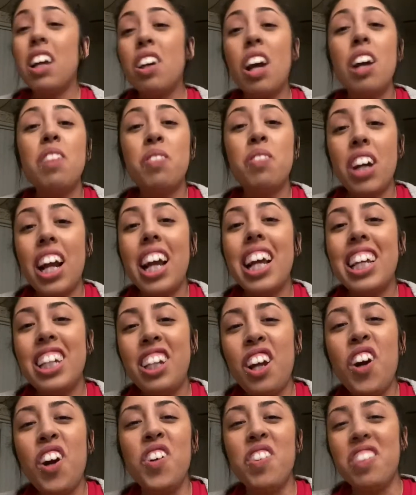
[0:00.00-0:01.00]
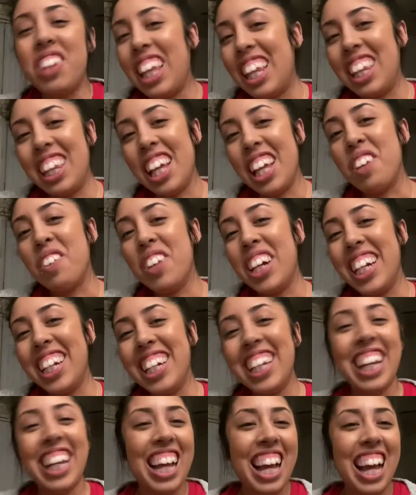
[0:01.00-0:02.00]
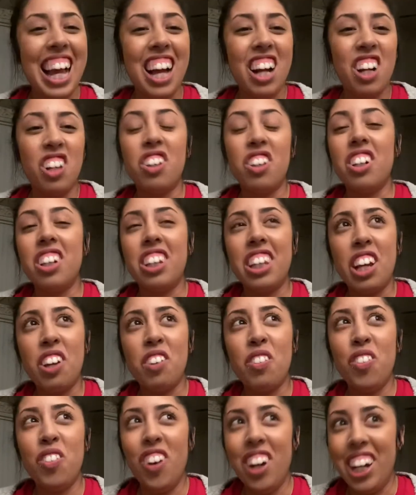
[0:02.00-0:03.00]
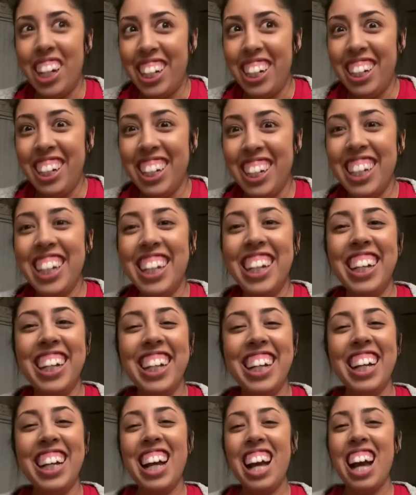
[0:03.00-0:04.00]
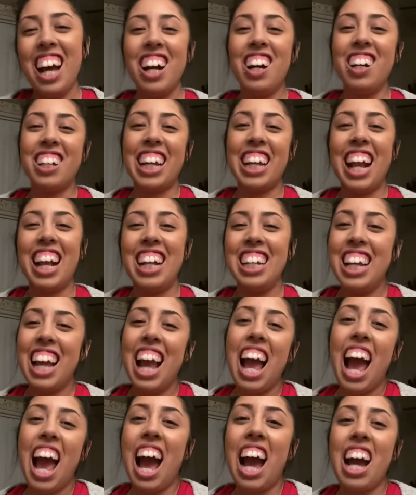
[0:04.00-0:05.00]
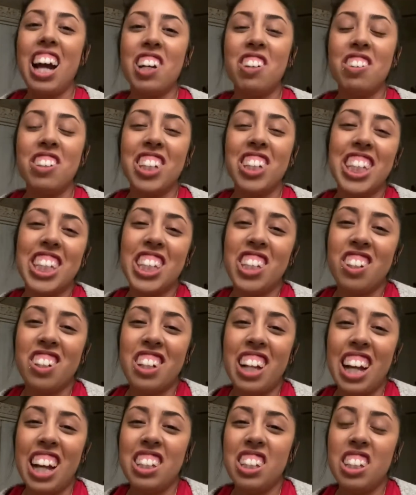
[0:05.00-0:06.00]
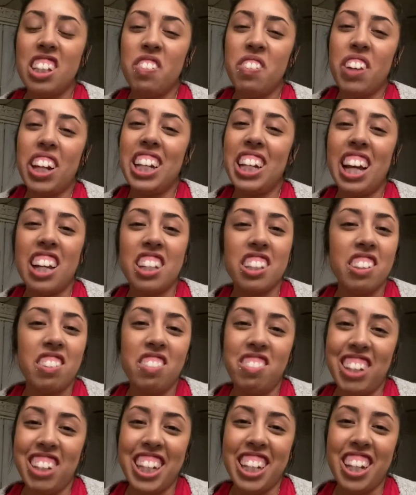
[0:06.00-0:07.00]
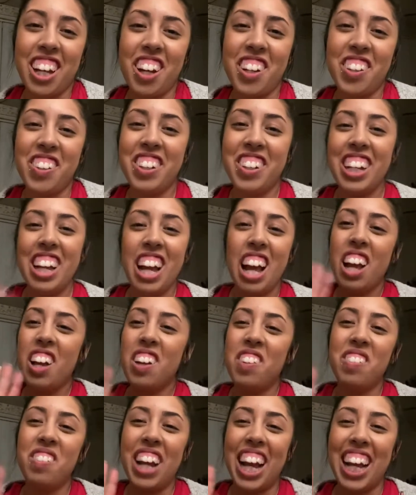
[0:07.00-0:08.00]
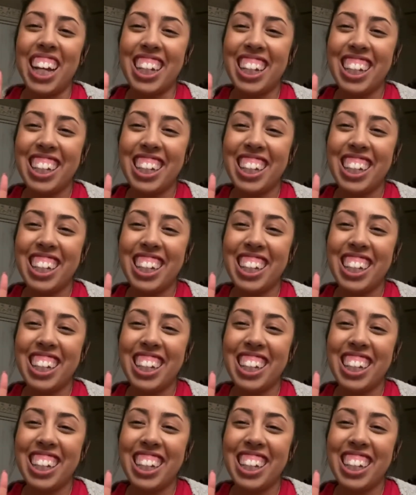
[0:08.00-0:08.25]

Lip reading: pray and hope that they win, or they won. Okay, I will see you guys in my next video. Bye.